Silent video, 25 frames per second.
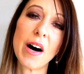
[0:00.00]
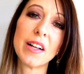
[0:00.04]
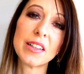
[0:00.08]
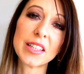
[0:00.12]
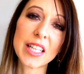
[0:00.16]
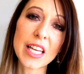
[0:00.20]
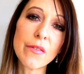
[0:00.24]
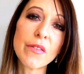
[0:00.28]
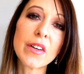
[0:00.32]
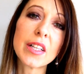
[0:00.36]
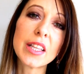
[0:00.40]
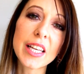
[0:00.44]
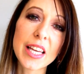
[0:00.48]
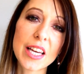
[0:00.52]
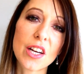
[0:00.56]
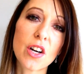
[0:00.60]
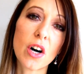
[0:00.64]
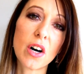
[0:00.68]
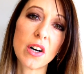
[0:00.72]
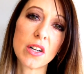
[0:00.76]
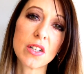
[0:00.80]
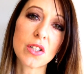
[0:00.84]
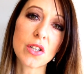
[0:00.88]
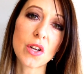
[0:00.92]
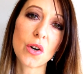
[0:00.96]
I'll leave a link
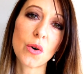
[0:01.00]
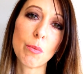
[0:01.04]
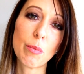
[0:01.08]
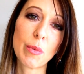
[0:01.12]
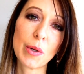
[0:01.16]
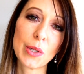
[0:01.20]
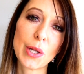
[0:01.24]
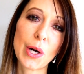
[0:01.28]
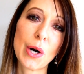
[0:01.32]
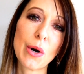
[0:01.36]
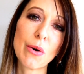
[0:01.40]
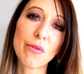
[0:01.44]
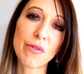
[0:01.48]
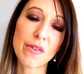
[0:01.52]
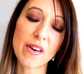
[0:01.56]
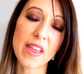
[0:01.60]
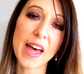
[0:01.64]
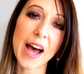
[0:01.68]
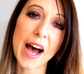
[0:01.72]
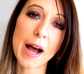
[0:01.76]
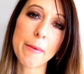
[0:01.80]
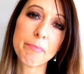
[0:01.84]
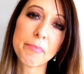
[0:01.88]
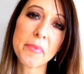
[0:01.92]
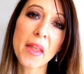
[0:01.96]
also below for
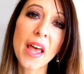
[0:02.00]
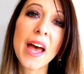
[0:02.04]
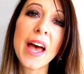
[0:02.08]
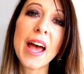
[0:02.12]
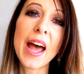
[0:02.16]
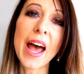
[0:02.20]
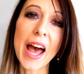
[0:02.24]
that.